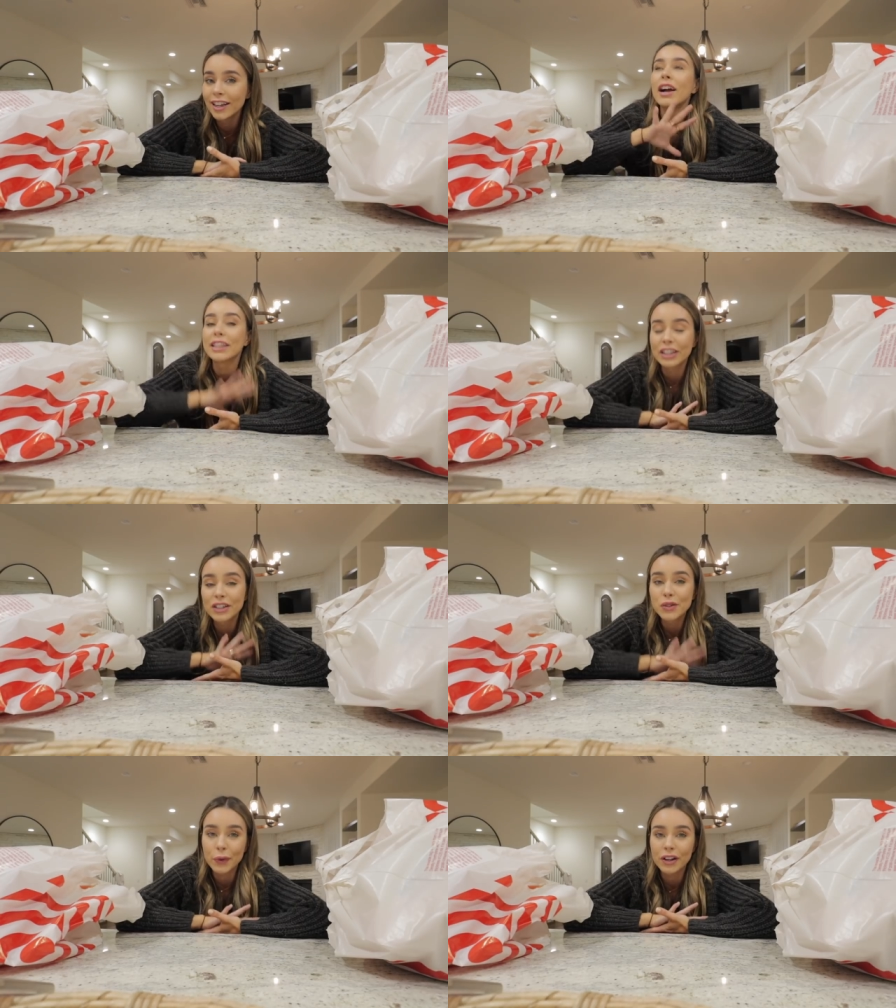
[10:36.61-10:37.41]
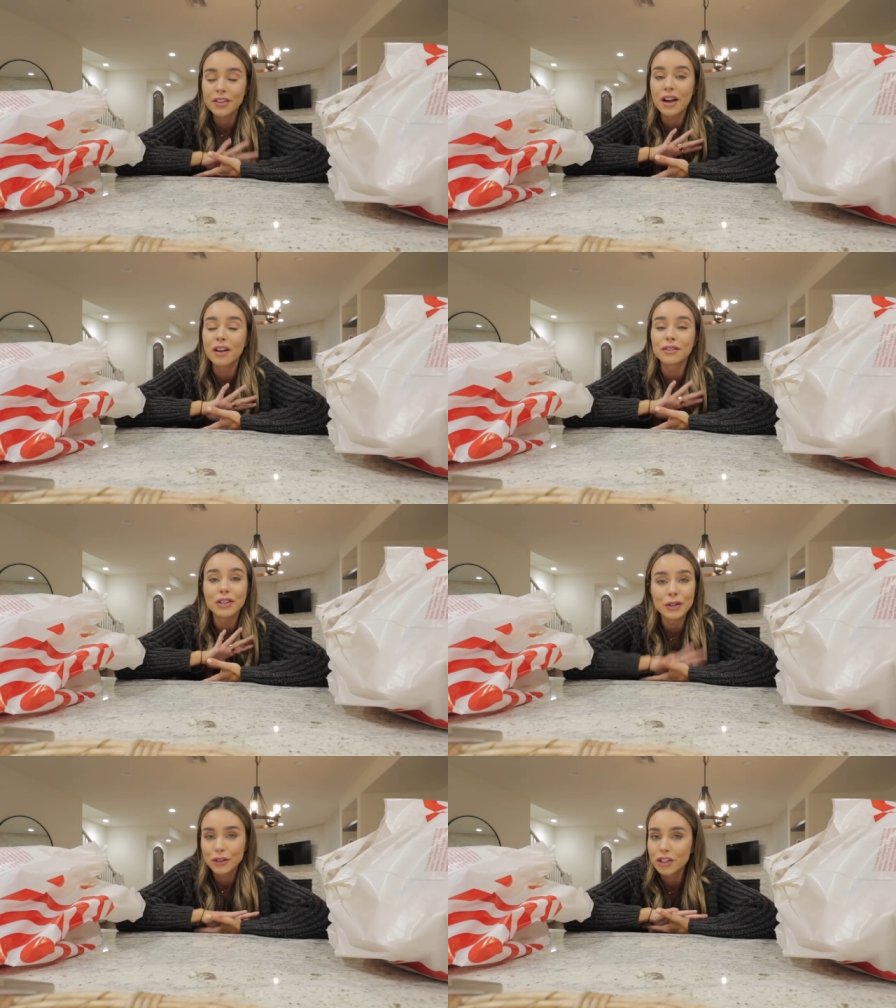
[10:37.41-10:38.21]
a year's worth of
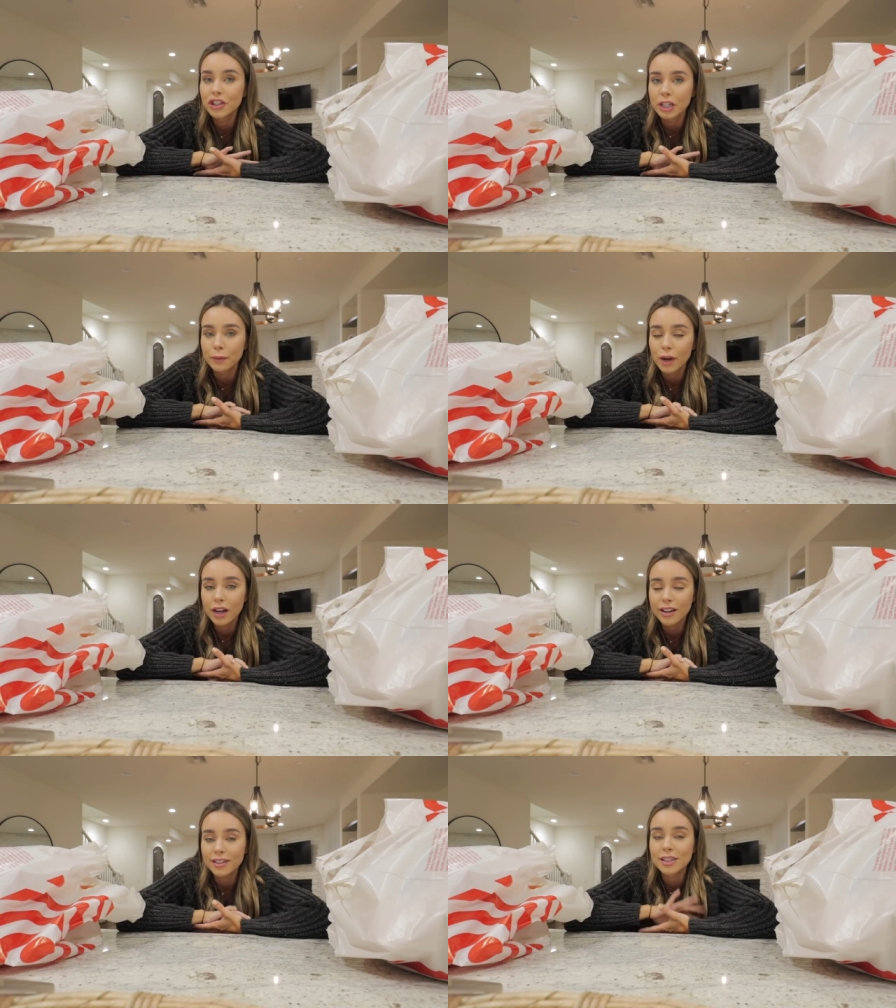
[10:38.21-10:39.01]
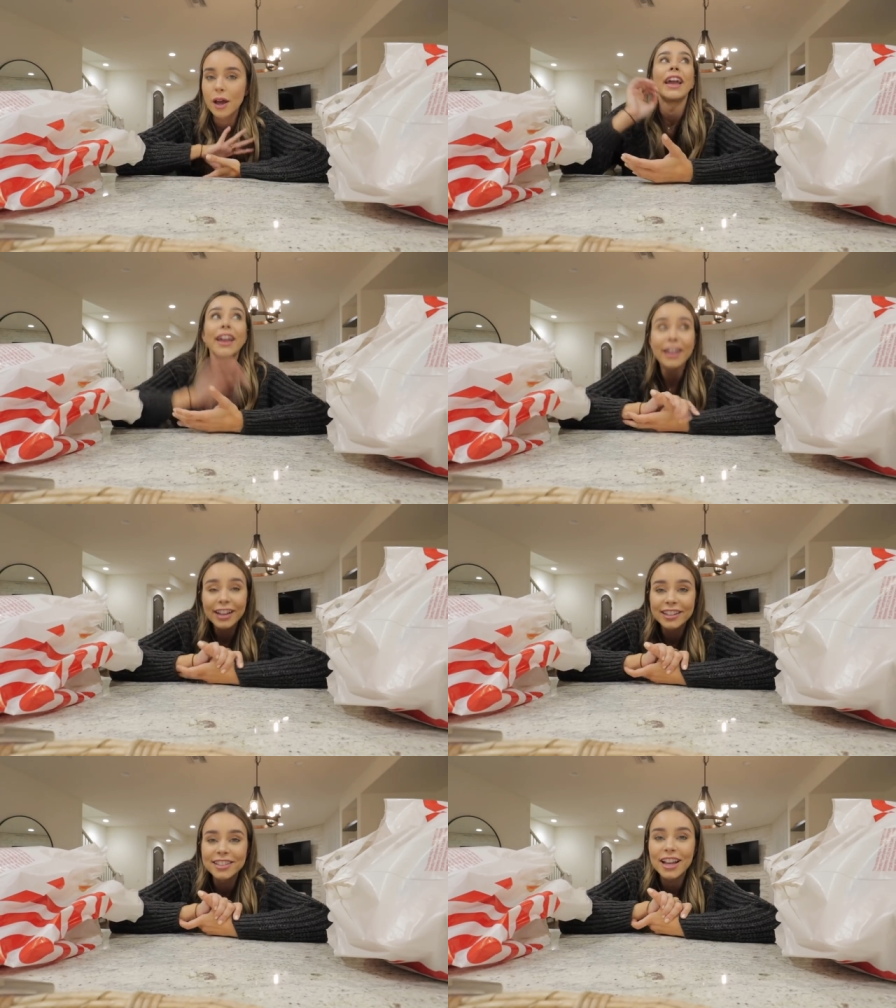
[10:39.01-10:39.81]
Neutrogena products
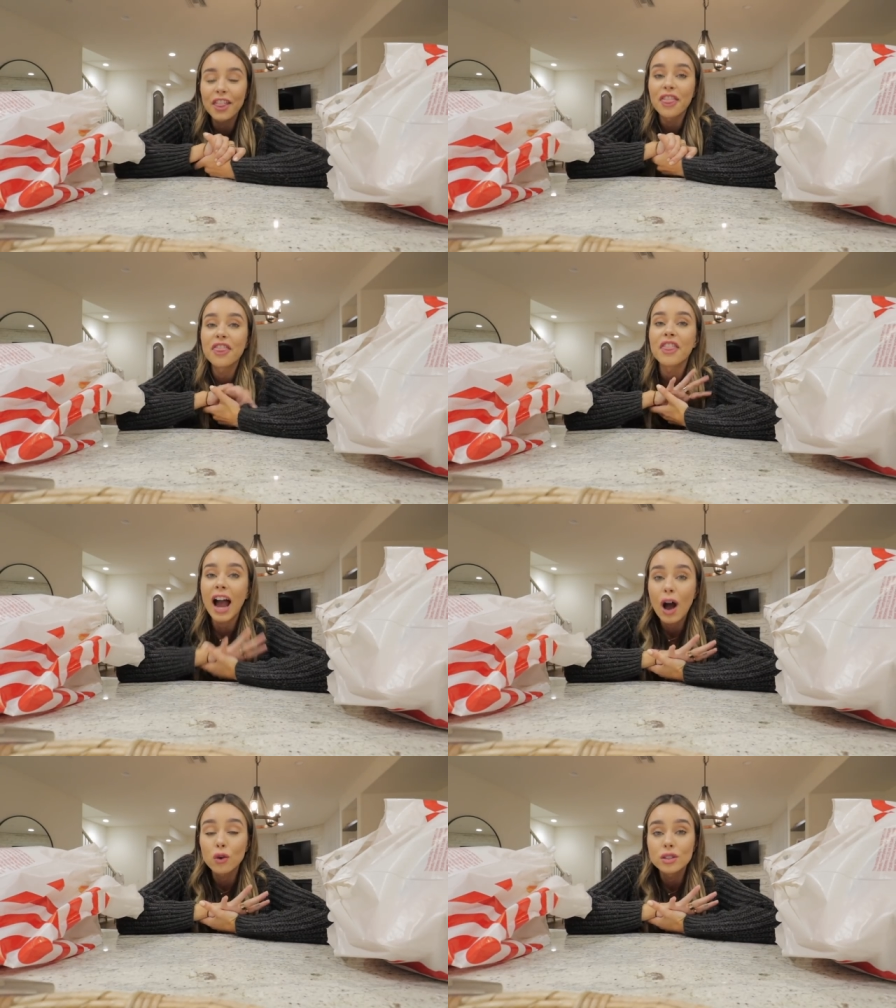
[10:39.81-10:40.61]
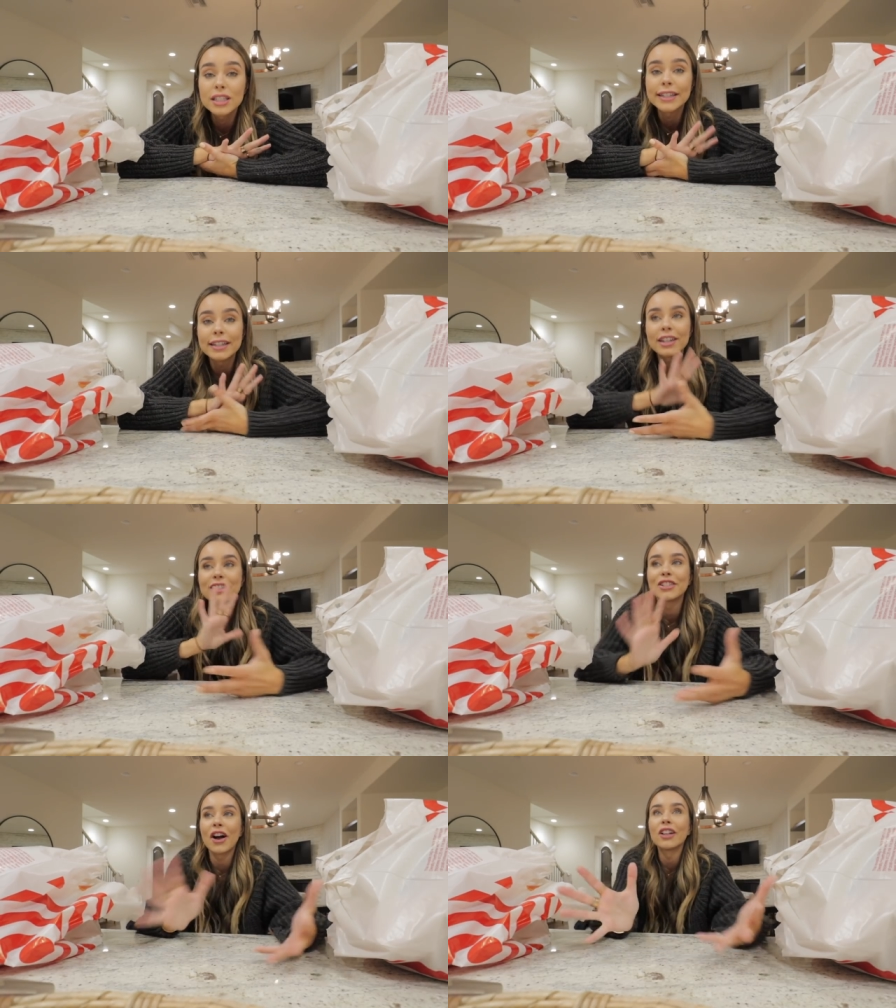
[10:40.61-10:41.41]
and a
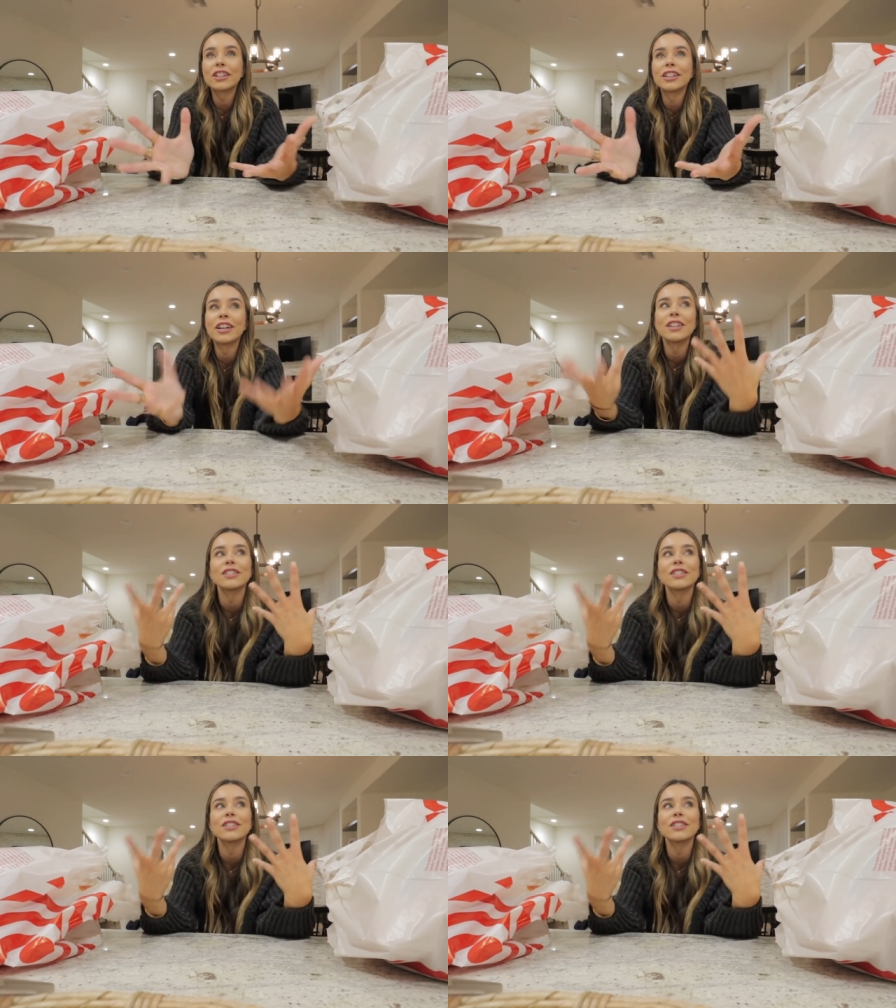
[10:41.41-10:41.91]
thousand dollar